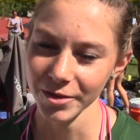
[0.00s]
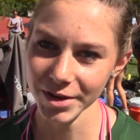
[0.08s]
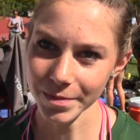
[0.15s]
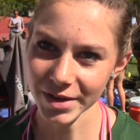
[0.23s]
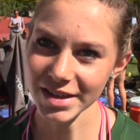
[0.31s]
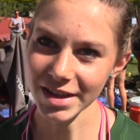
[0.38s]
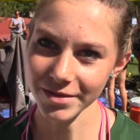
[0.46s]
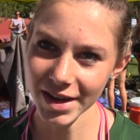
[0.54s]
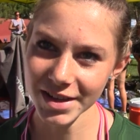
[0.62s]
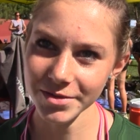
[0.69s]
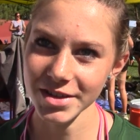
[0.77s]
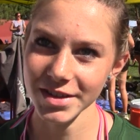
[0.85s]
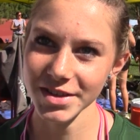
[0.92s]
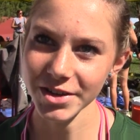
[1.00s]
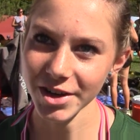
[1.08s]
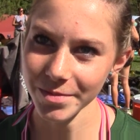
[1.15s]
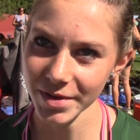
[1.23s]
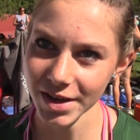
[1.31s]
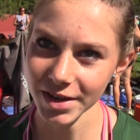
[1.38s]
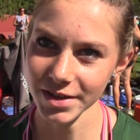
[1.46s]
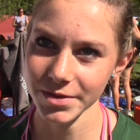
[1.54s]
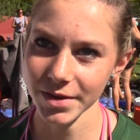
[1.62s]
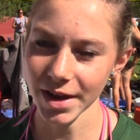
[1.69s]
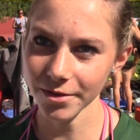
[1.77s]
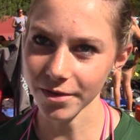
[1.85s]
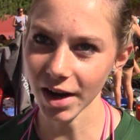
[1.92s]
with my teammates, we just do it because
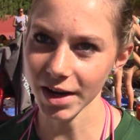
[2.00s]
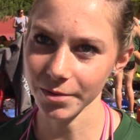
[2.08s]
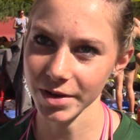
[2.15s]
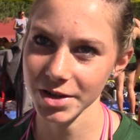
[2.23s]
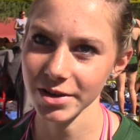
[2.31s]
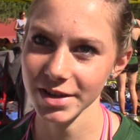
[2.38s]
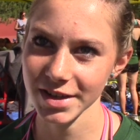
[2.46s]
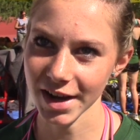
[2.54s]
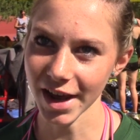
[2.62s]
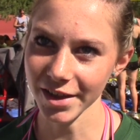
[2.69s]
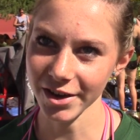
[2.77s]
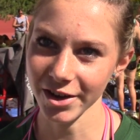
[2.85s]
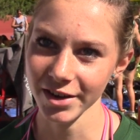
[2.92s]
we have fun and we do it together,